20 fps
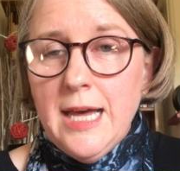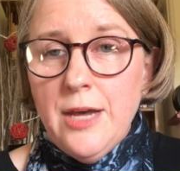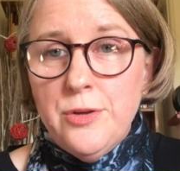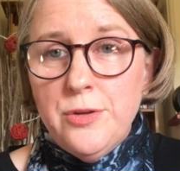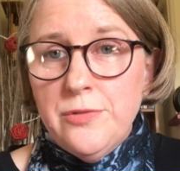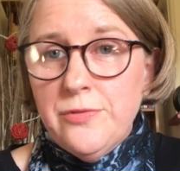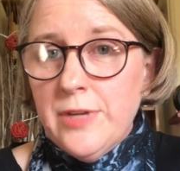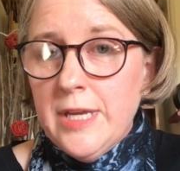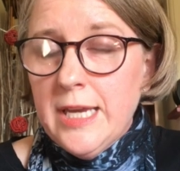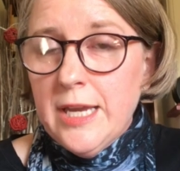
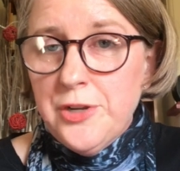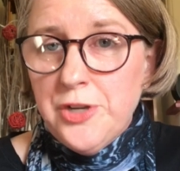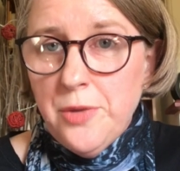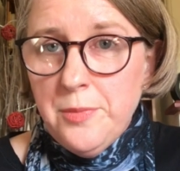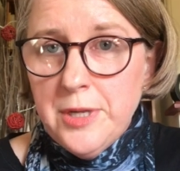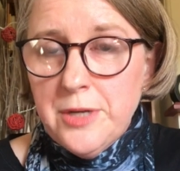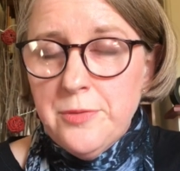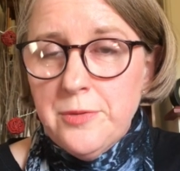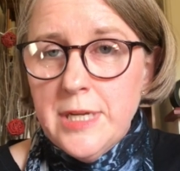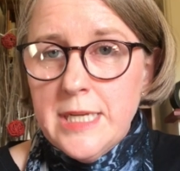who for
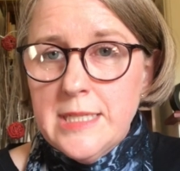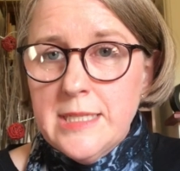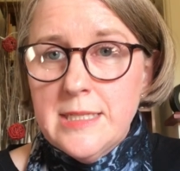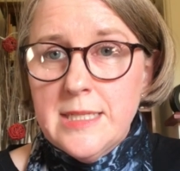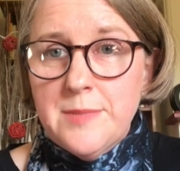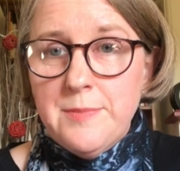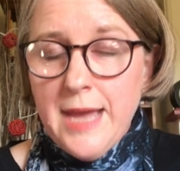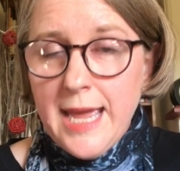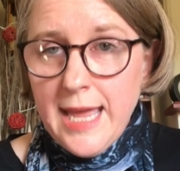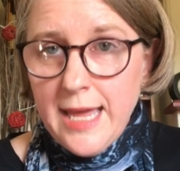economic
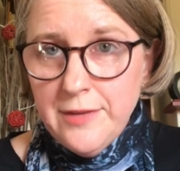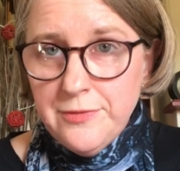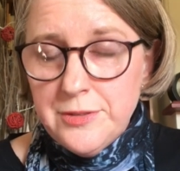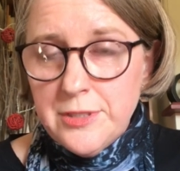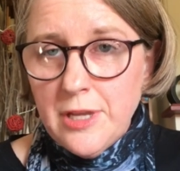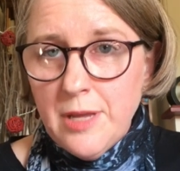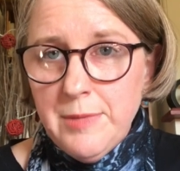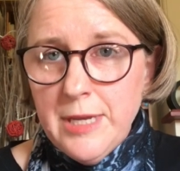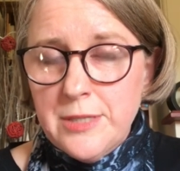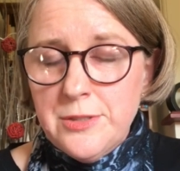reasons may have to
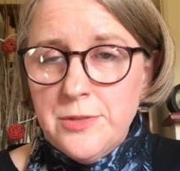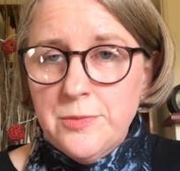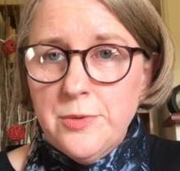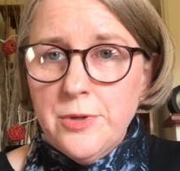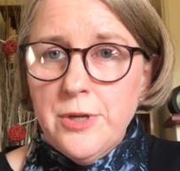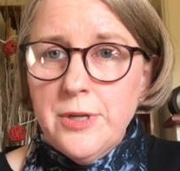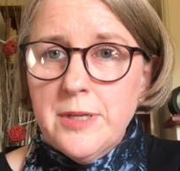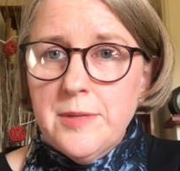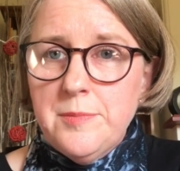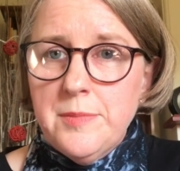go back to
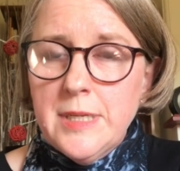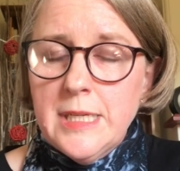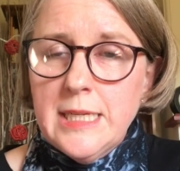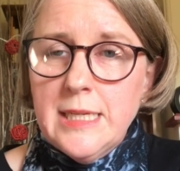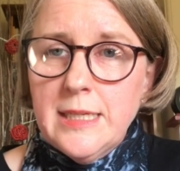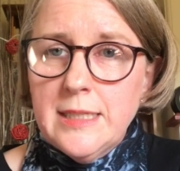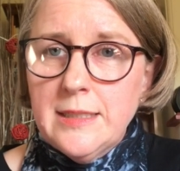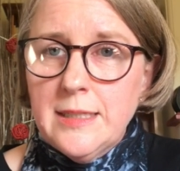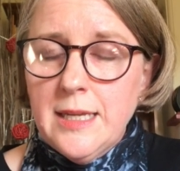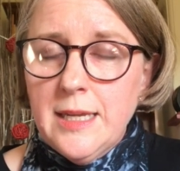work and be
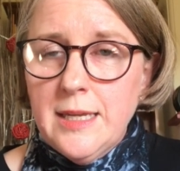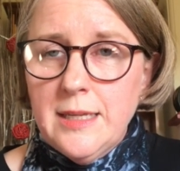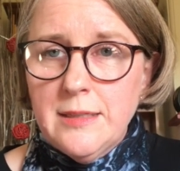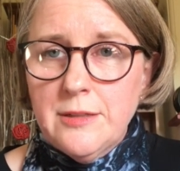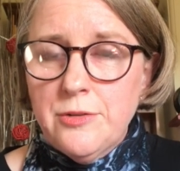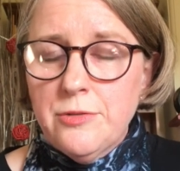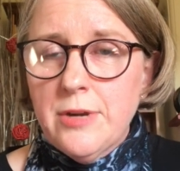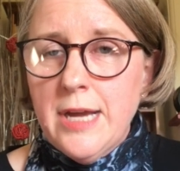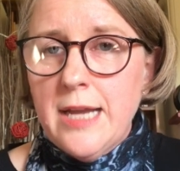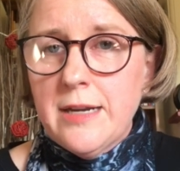in
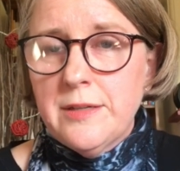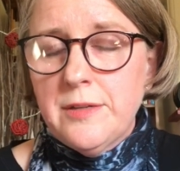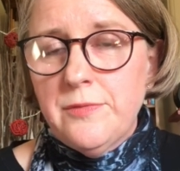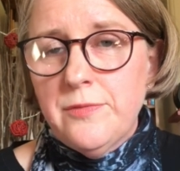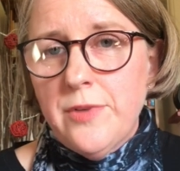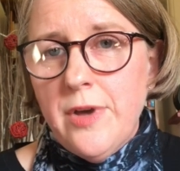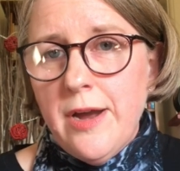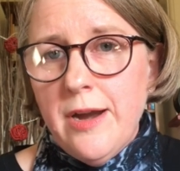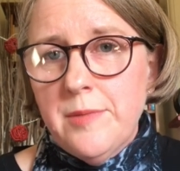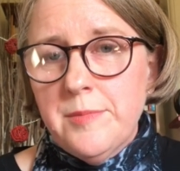crowded
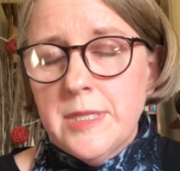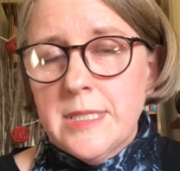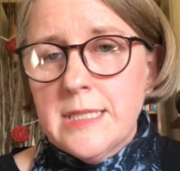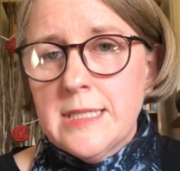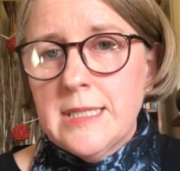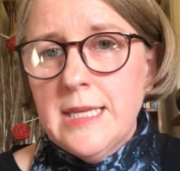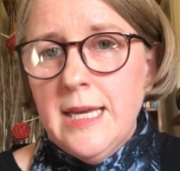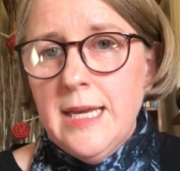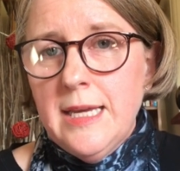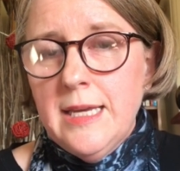
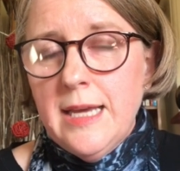environments.